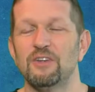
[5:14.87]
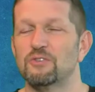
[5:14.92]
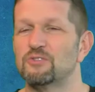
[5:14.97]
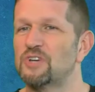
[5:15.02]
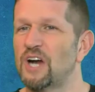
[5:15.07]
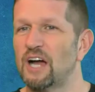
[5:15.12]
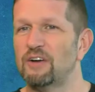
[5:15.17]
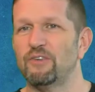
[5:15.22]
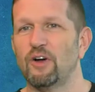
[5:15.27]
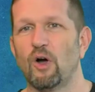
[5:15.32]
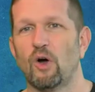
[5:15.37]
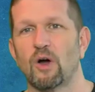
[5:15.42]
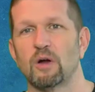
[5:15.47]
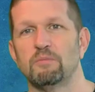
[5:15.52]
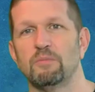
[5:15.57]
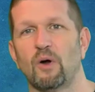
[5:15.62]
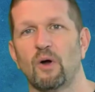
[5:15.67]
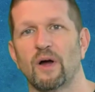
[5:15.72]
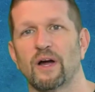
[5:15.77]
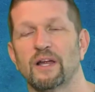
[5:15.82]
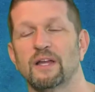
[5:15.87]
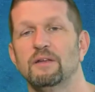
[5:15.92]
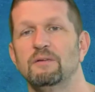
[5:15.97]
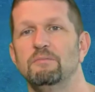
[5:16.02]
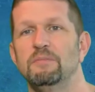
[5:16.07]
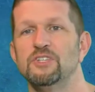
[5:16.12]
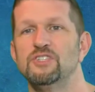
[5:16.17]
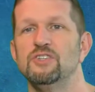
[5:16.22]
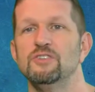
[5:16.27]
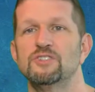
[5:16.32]
You drive a hard bargain,
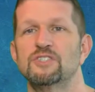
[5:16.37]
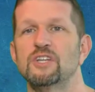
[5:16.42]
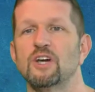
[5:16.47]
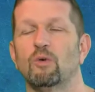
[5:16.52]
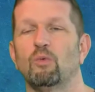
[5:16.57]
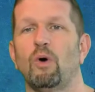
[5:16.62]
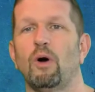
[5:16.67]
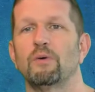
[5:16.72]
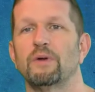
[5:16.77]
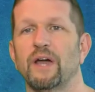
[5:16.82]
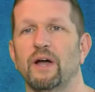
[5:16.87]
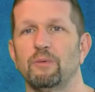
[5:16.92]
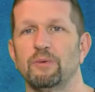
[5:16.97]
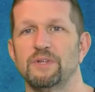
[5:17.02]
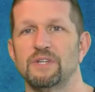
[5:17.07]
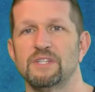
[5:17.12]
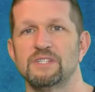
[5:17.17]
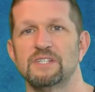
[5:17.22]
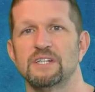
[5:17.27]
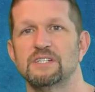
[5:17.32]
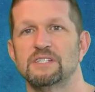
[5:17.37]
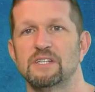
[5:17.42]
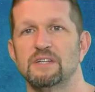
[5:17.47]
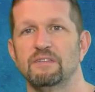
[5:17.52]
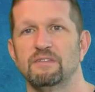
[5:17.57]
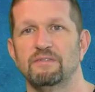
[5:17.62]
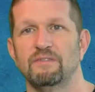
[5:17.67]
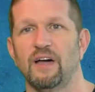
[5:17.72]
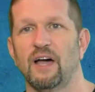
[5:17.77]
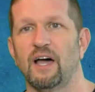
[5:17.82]
but you still walked out with the
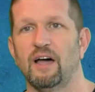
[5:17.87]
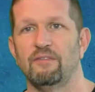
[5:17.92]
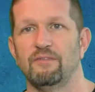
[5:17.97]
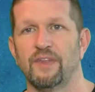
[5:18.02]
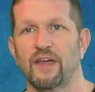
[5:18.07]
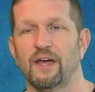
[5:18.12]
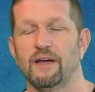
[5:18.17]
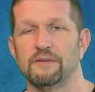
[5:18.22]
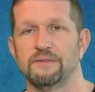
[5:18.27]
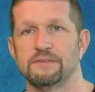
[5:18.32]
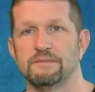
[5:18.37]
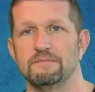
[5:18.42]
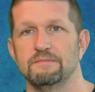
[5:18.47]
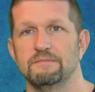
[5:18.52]
$65,000.